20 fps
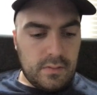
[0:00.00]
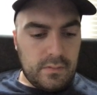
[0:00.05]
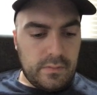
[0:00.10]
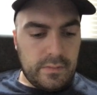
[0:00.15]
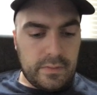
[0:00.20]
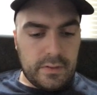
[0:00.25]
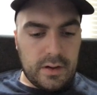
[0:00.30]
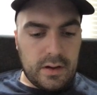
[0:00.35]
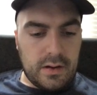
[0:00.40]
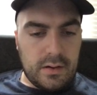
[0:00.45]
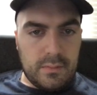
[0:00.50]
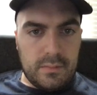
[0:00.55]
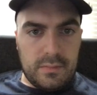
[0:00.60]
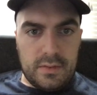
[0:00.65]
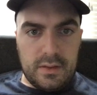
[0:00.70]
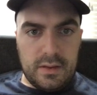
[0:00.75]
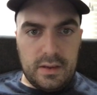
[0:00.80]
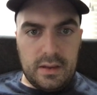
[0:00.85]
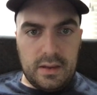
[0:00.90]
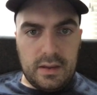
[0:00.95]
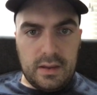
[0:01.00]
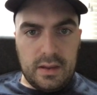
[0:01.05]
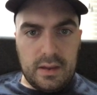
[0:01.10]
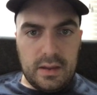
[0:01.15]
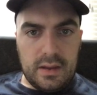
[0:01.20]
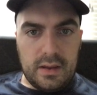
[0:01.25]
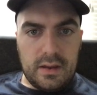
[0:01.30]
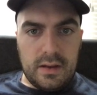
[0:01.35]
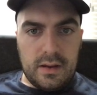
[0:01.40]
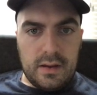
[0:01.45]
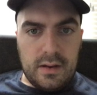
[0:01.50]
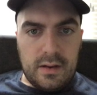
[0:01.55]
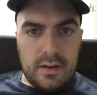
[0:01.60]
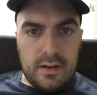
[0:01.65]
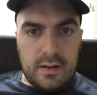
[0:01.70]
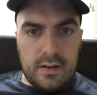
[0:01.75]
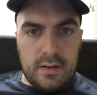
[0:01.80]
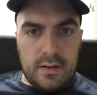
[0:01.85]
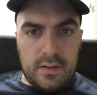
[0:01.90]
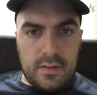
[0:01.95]
from the
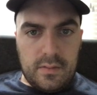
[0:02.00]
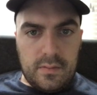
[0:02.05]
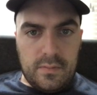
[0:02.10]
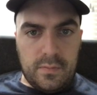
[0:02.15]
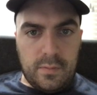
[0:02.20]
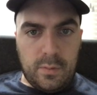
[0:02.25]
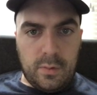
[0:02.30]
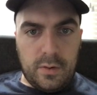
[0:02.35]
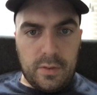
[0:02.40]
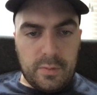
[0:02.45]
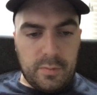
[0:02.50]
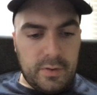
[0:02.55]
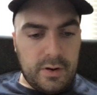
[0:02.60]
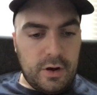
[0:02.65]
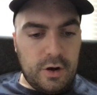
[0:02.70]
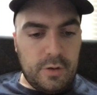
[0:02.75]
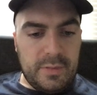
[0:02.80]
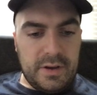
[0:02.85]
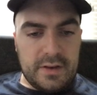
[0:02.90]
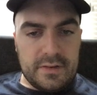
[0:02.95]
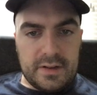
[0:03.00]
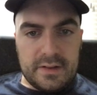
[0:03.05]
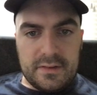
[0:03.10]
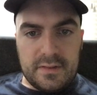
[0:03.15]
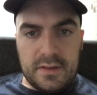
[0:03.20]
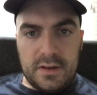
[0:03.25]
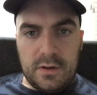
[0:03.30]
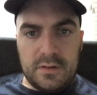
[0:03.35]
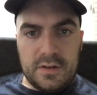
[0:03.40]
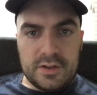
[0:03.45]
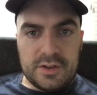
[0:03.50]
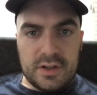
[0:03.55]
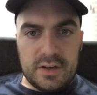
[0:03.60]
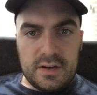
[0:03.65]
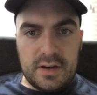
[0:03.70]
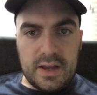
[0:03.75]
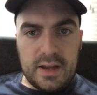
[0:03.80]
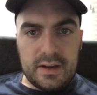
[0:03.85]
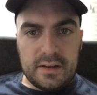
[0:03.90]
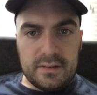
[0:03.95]
4th row because that's the usage
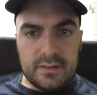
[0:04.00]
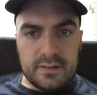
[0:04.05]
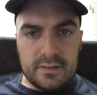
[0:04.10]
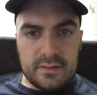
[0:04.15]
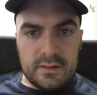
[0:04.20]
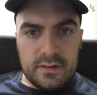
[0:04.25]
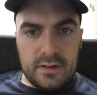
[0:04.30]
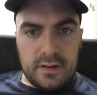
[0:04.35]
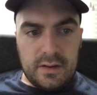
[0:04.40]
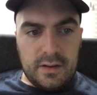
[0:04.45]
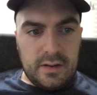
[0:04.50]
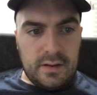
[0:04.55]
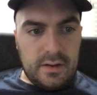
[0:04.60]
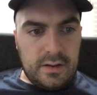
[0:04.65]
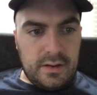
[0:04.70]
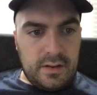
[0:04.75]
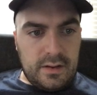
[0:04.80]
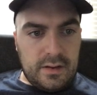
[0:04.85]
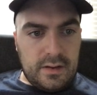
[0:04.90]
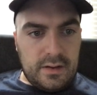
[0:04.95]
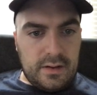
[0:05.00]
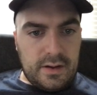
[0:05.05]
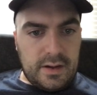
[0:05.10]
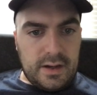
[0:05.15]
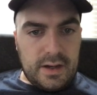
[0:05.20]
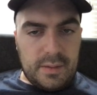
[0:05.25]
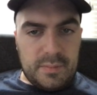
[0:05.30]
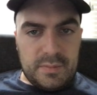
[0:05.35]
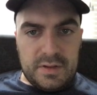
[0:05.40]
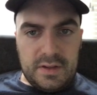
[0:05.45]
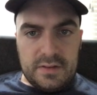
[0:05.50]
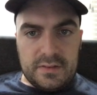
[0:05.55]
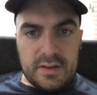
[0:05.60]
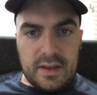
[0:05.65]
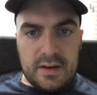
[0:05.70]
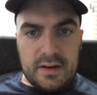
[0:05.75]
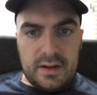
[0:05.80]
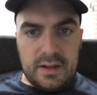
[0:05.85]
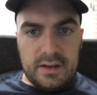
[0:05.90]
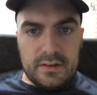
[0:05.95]
index,
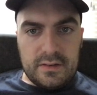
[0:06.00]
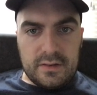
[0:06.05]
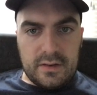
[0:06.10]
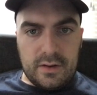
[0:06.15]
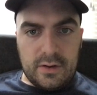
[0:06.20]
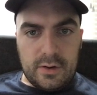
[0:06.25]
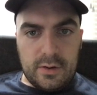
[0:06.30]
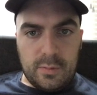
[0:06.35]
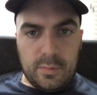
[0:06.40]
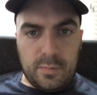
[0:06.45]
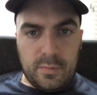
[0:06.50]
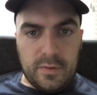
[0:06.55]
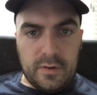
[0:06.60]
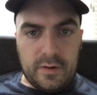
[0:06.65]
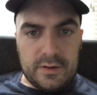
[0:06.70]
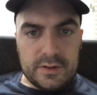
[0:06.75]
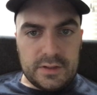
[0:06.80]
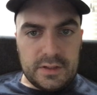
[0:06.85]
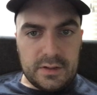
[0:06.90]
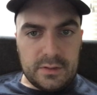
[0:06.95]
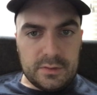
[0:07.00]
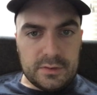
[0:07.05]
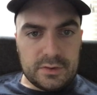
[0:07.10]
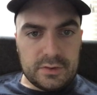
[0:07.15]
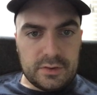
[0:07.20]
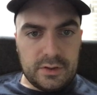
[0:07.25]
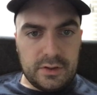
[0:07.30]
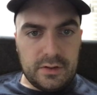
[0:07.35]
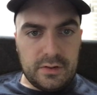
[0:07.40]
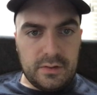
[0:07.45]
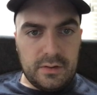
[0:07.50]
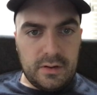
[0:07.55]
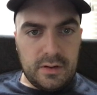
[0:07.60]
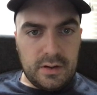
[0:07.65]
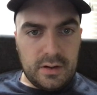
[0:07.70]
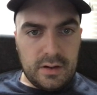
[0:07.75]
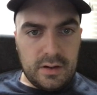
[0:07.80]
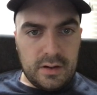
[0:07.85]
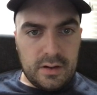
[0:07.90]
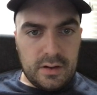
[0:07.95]
descending, so reverse equals true,
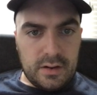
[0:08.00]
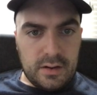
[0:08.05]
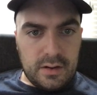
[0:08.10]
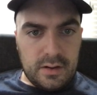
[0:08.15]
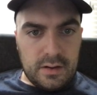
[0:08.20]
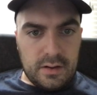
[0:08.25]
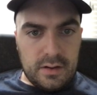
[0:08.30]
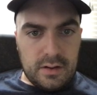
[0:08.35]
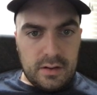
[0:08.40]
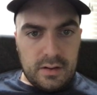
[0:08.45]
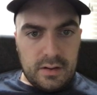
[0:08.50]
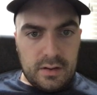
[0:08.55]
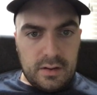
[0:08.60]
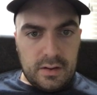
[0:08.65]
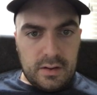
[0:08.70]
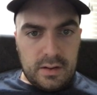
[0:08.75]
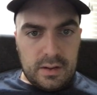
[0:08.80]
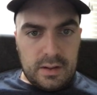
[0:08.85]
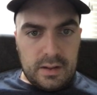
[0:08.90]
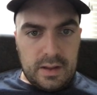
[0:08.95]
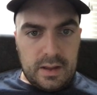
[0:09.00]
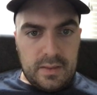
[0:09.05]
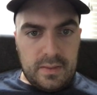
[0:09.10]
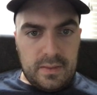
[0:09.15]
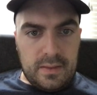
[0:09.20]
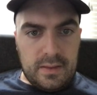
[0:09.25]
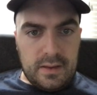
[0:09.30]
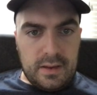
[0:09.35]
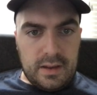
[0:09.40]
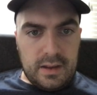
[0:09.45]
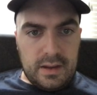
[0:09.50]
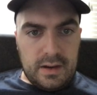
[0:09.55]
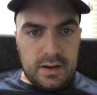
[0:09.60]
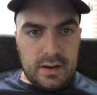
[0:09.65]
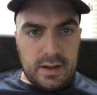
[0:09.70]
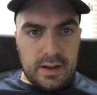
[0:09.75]
and then